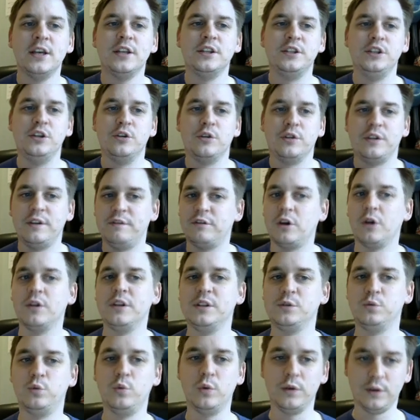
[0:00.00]
You know, they've got
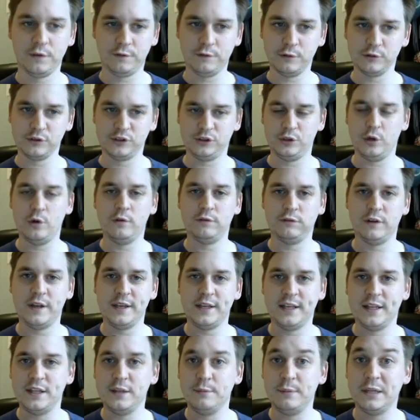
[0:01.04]
this wonderful
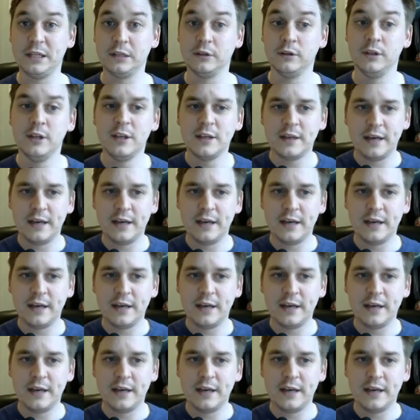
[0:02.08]
snowflake in the middle,